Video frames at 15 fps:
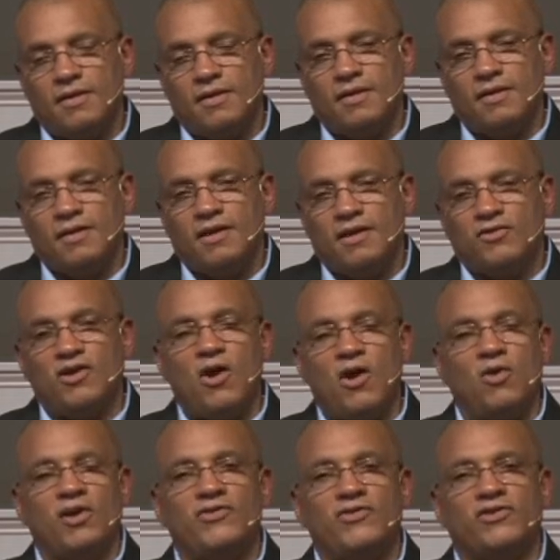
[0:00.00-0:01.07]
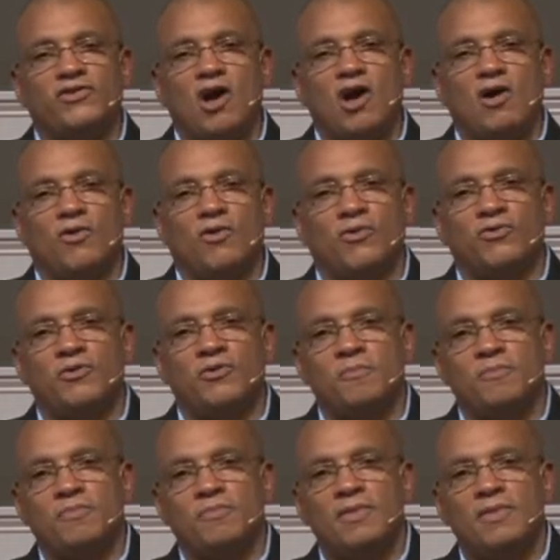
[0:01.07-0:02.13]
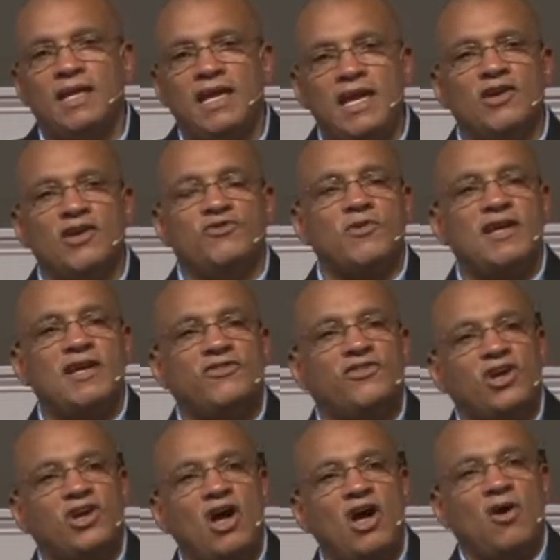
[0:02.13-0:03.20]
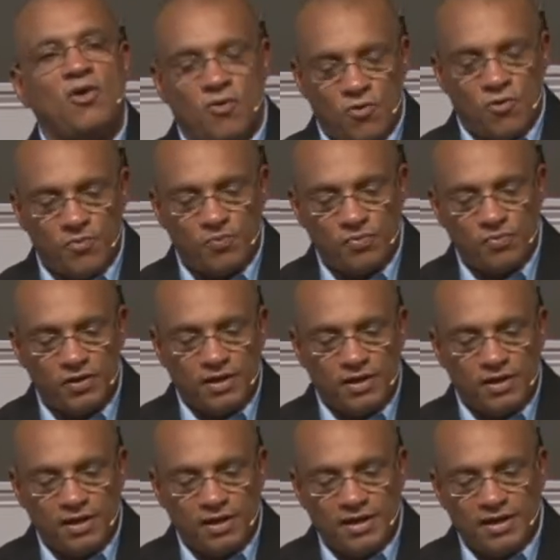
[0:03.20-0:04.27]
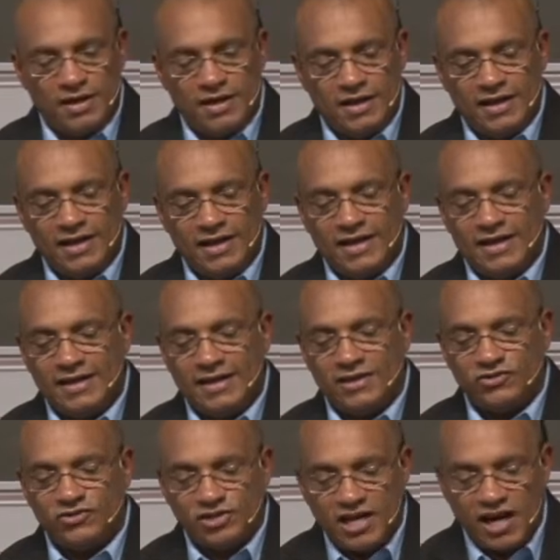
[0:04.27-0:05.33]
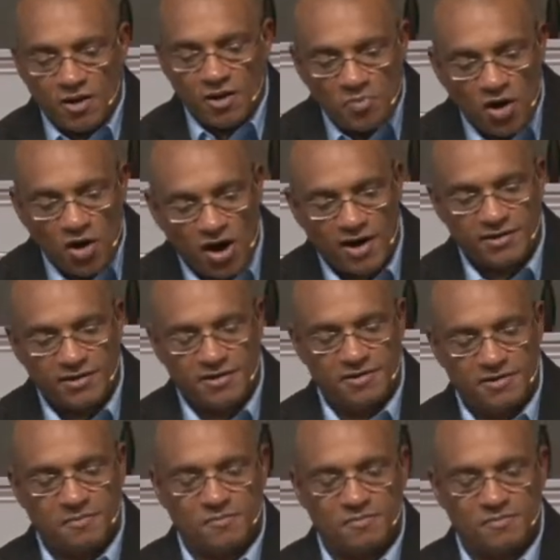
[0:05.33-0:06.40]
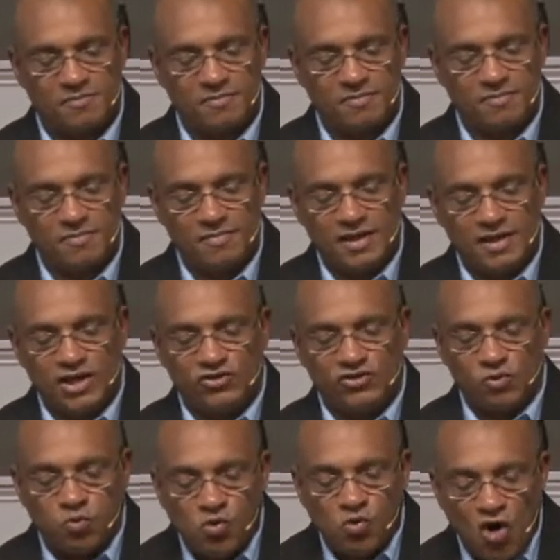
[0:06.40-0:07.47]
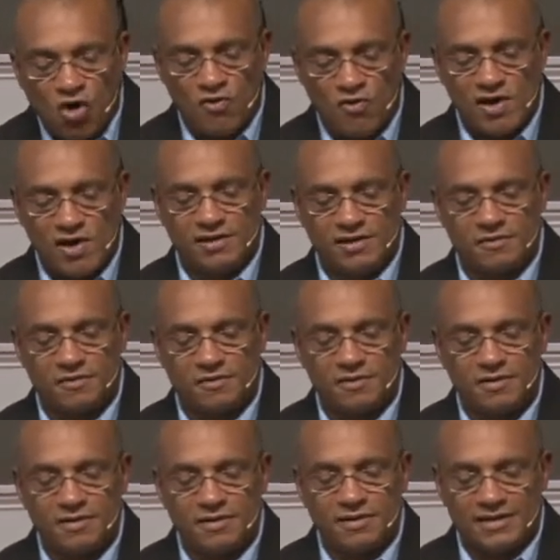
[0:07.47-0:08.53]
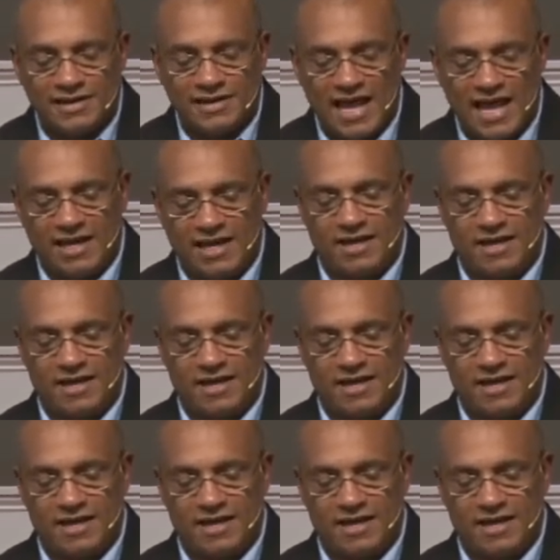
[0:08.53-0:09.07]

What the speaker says: His goal is to cause injury. His goal is to tear apart. He's a roaring lion.